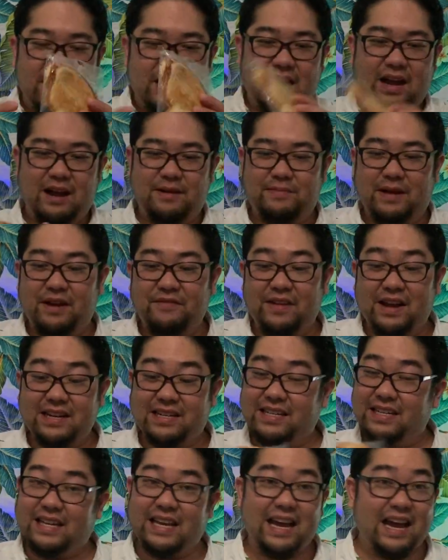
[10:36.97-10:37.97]
Um, I've
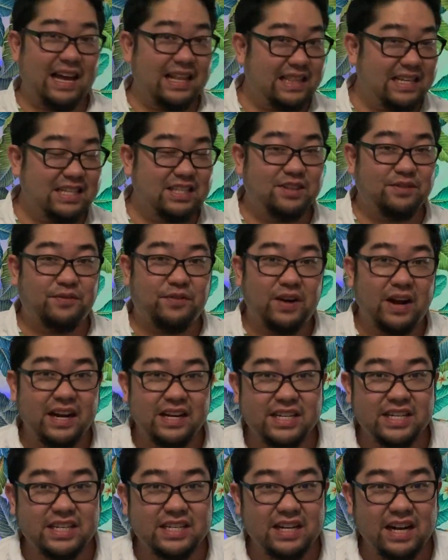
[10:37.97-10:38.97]
actually had these
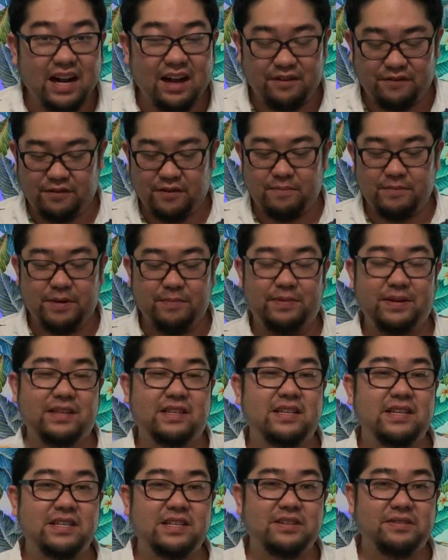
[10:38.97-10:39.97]
fresh uh, from a
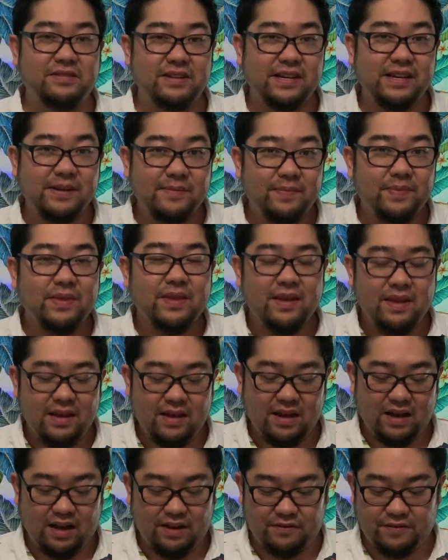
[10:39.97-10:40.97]
patisserie,
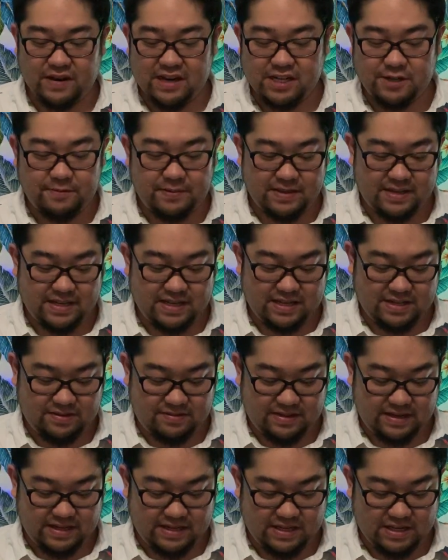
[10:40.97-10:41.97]
a French patisserie.